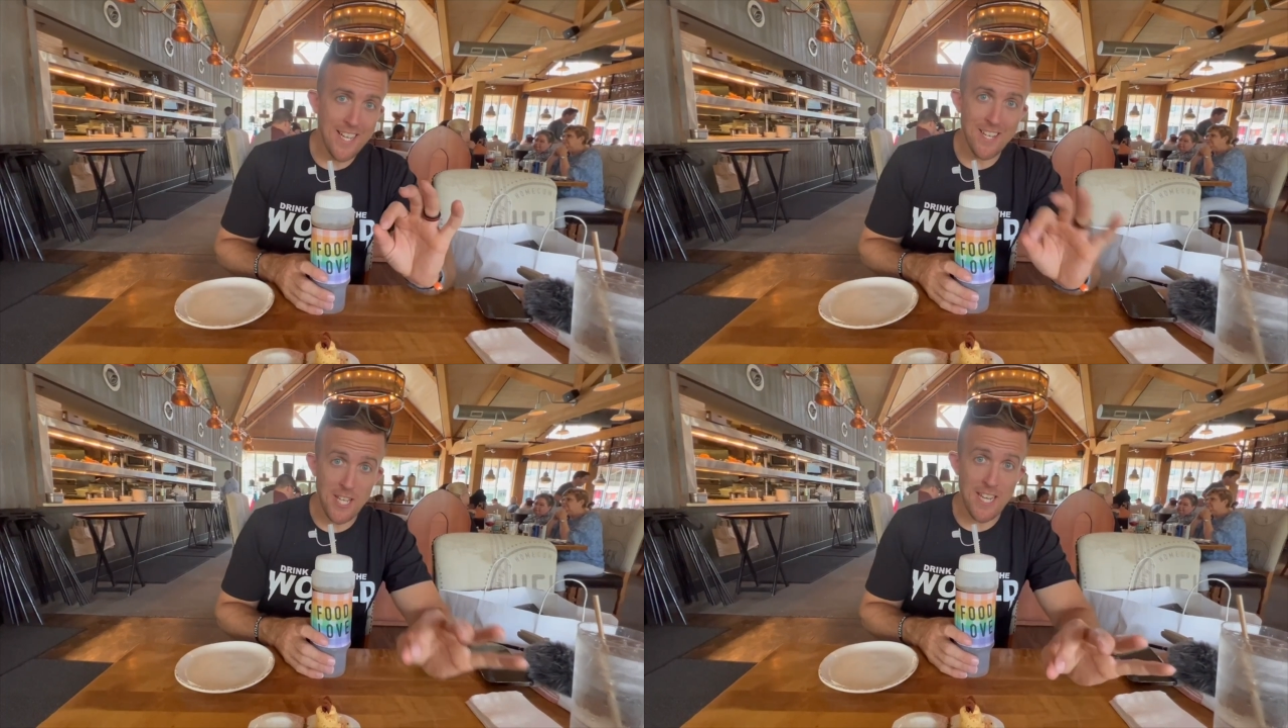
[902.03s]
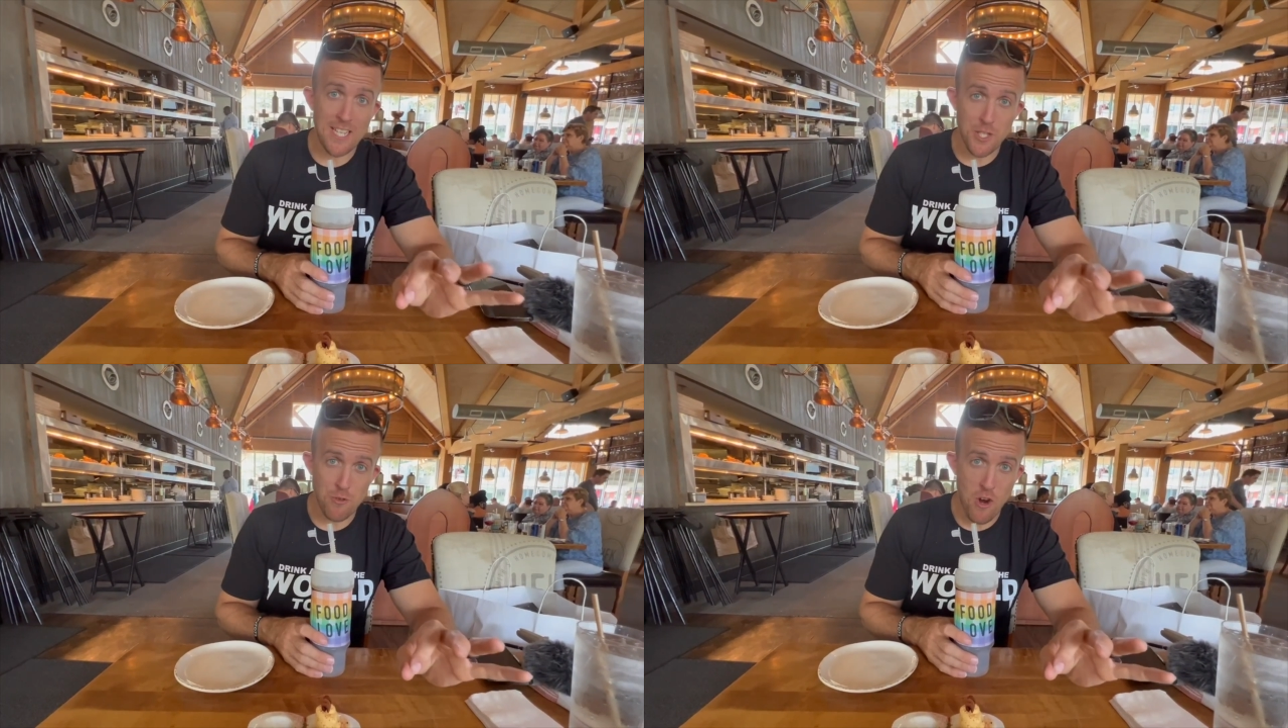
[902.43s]
It
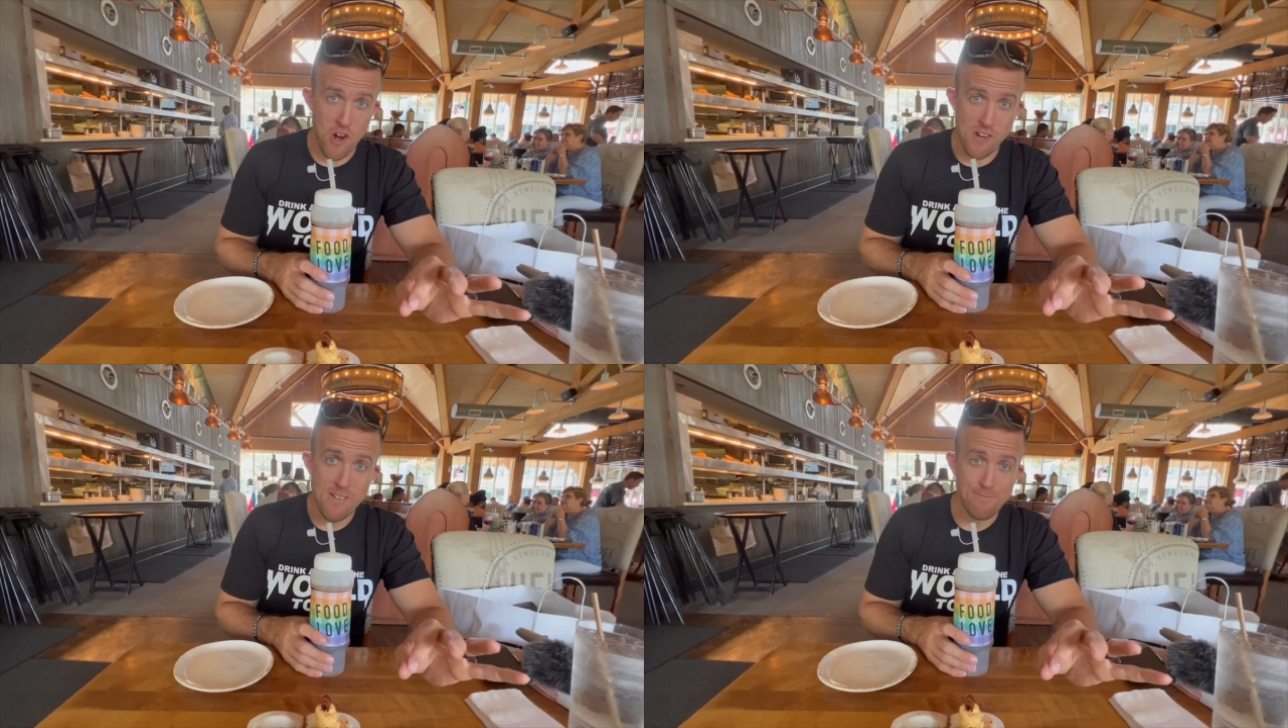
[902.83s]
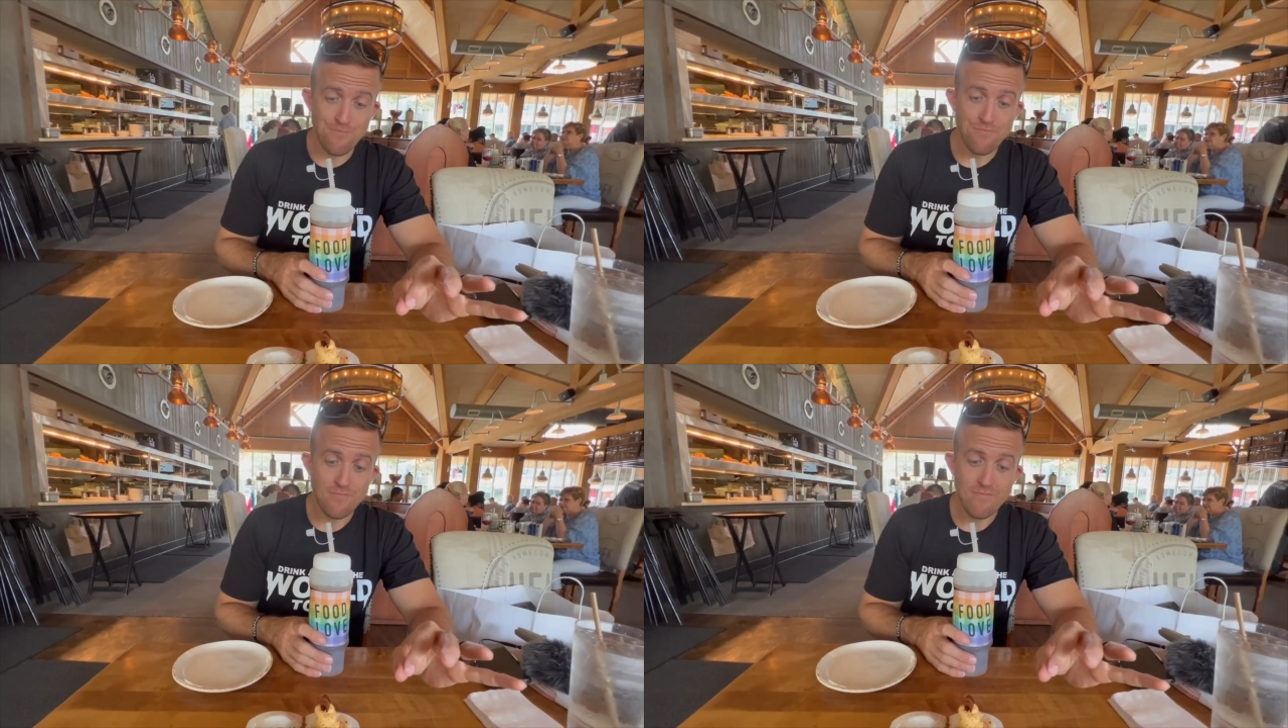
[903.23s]
is strong,
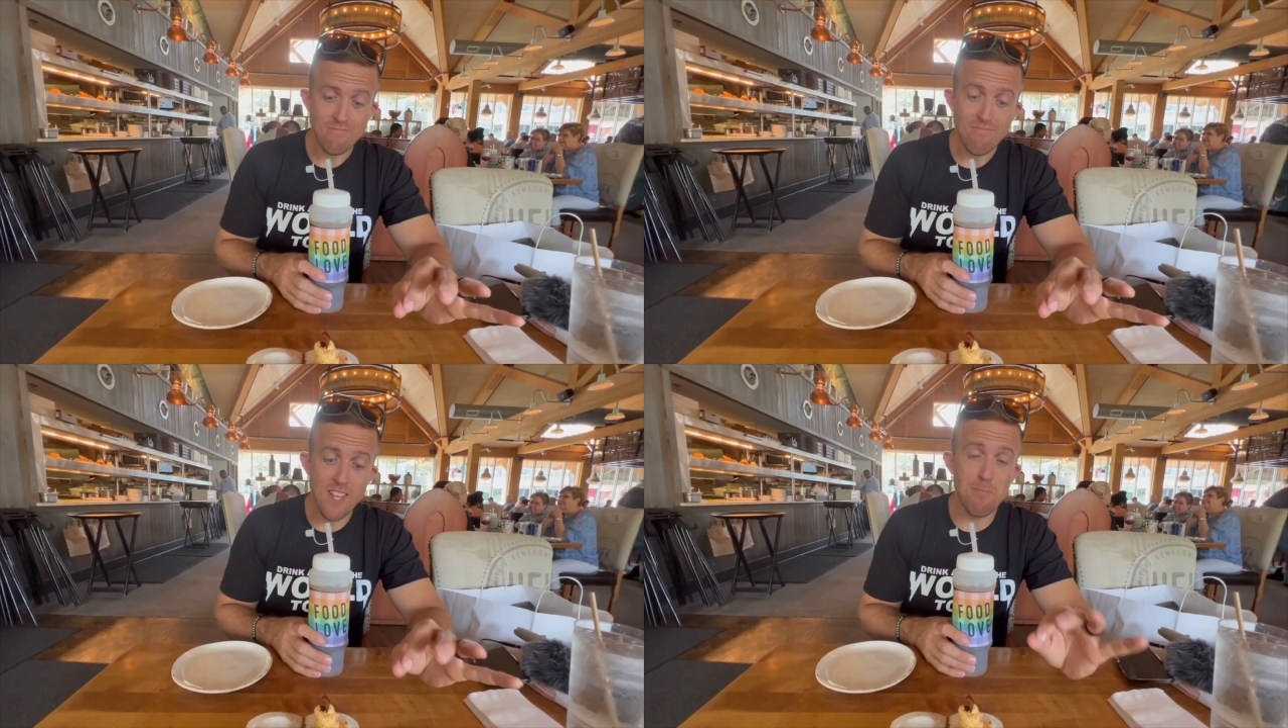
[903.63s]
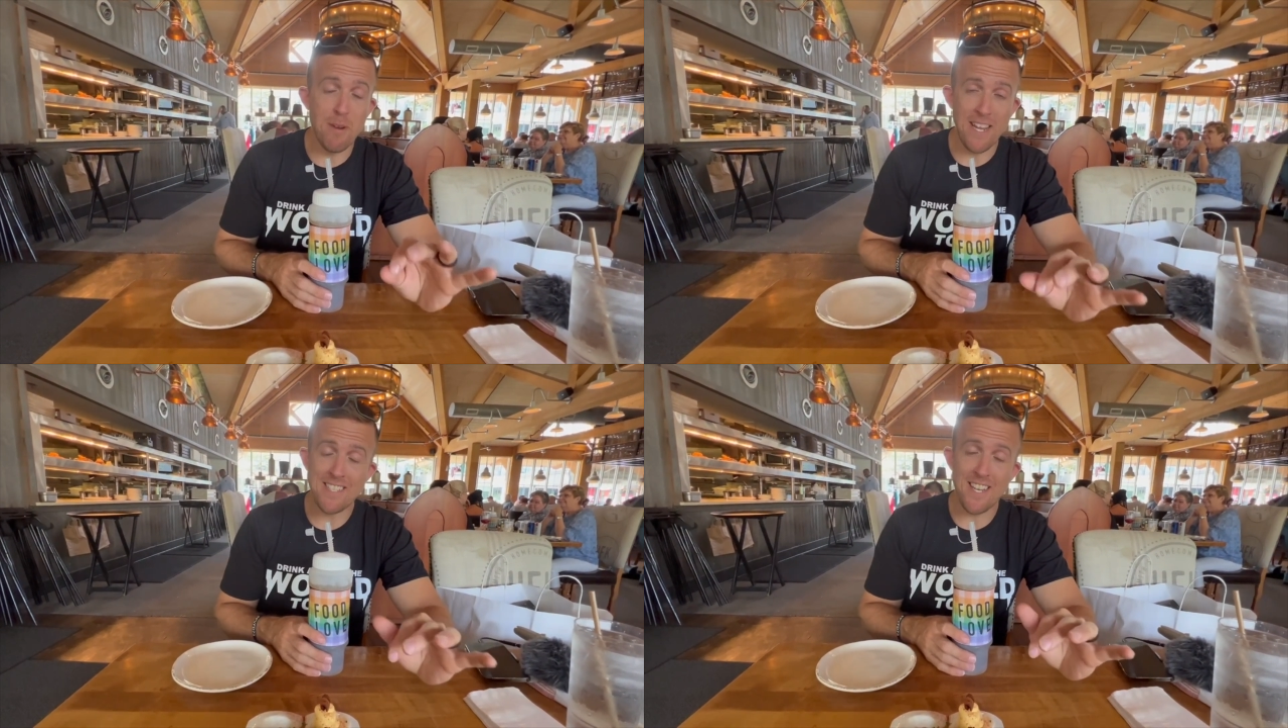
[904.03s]

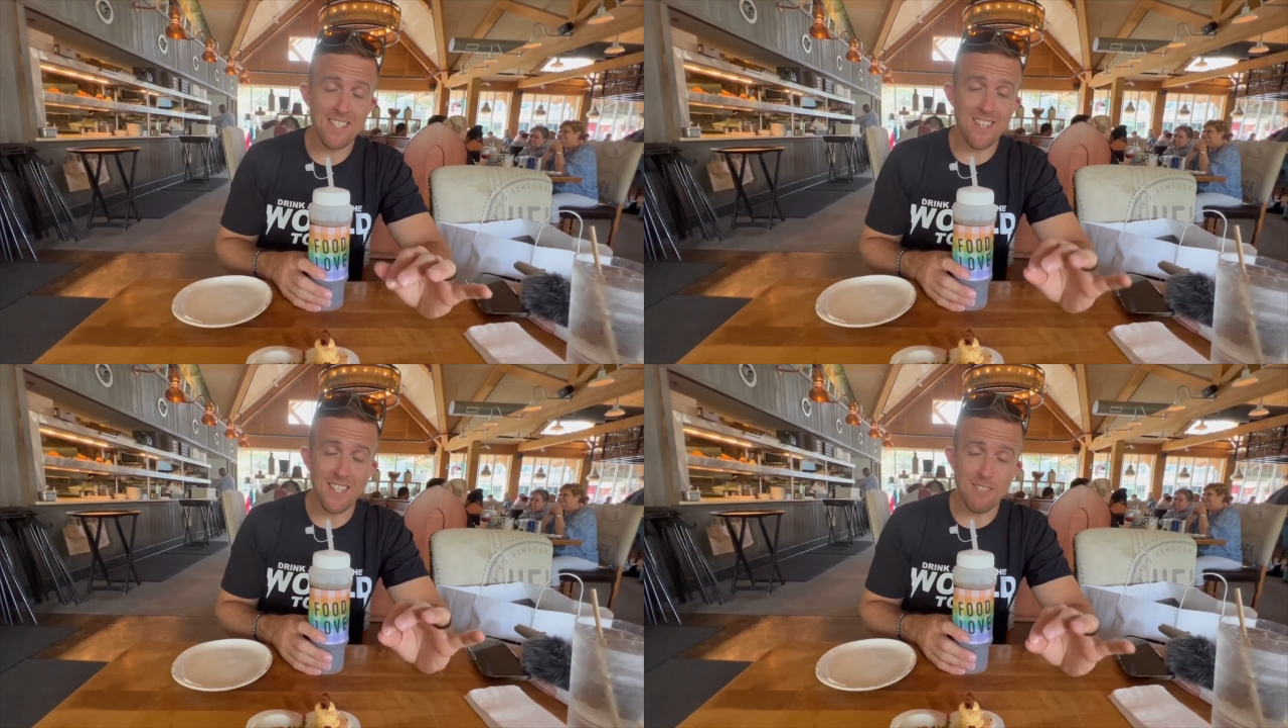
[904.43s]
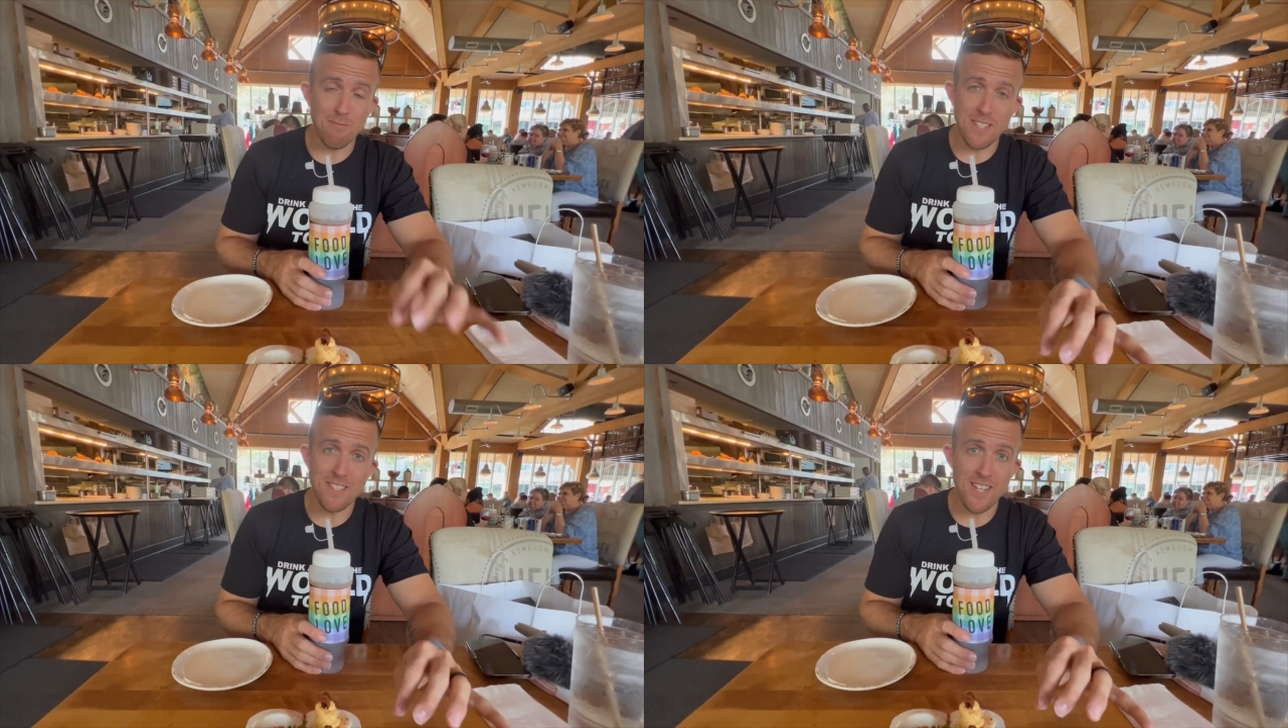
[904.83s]
but it tastes like
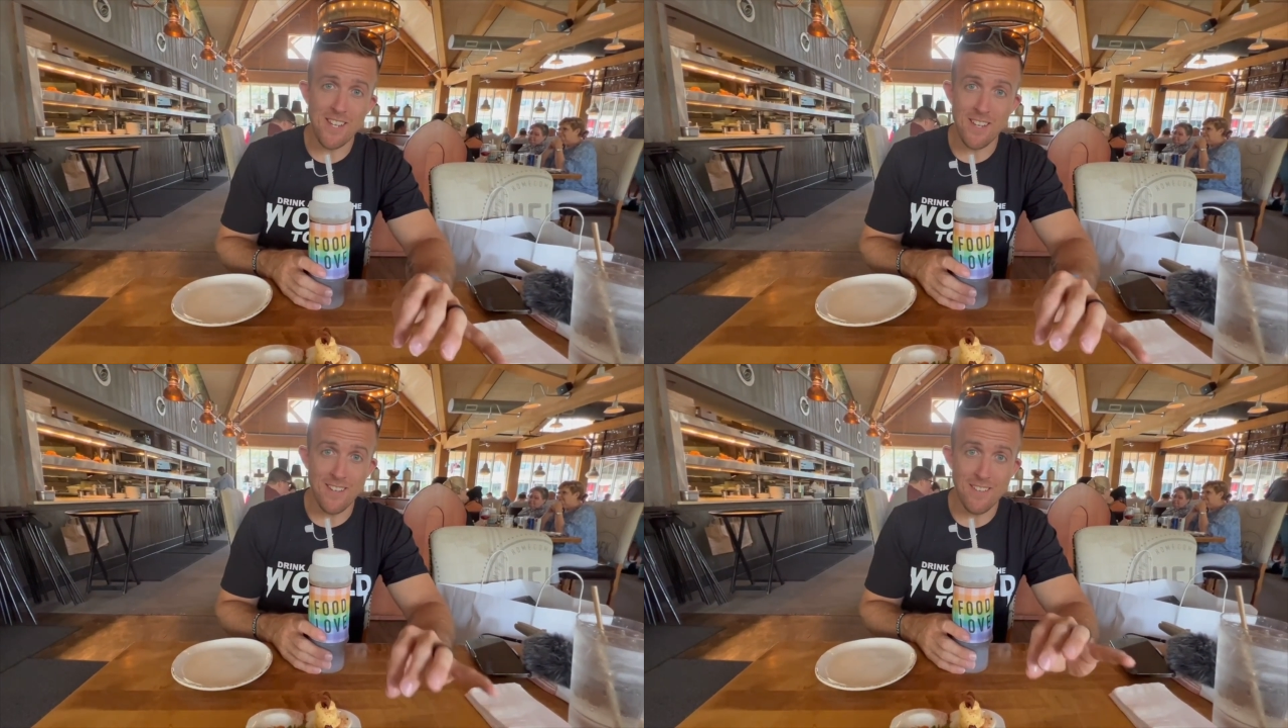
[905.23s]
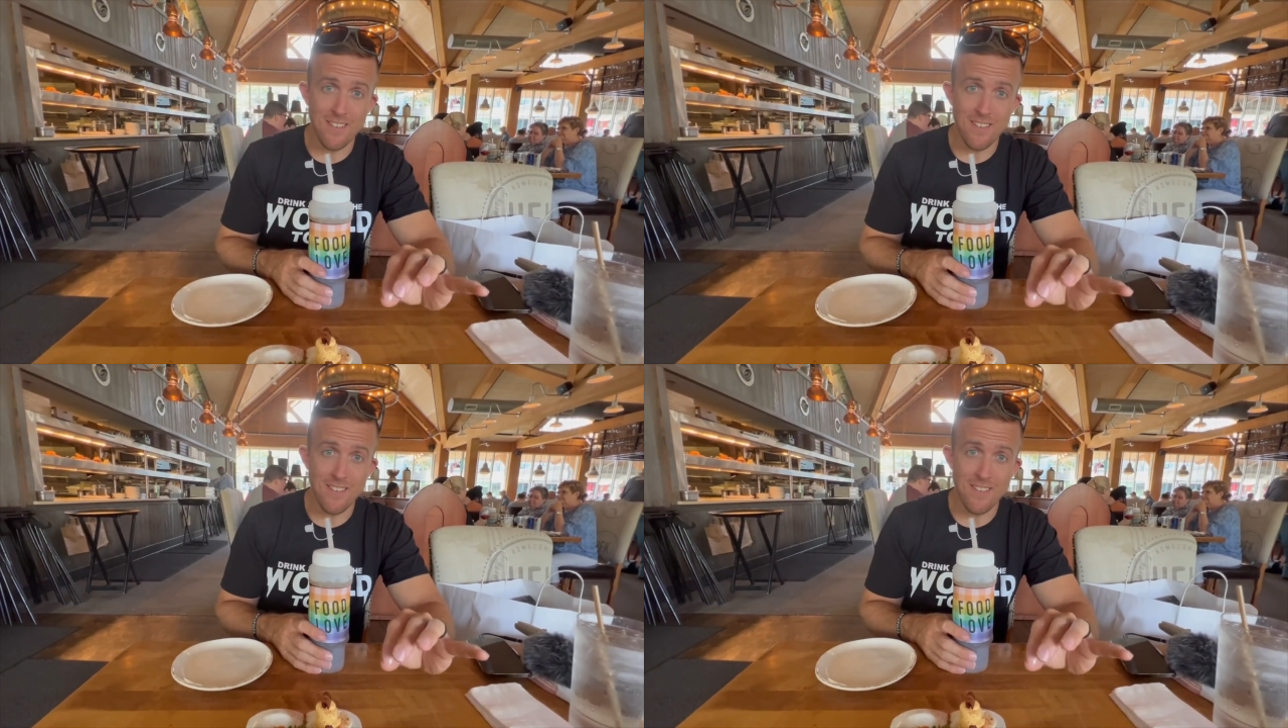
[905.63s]
sweet tea.